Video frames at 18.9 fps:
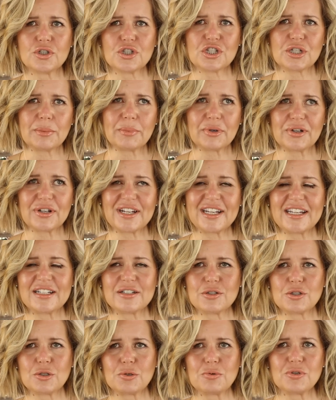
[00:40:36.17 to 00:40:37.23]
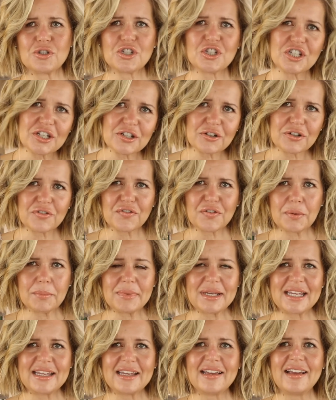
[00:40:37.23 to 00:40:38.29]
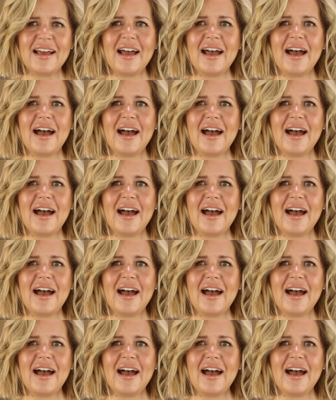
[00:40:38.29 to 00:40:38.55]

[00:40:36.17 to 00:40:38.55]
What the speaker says: shimmery and too sheer for me.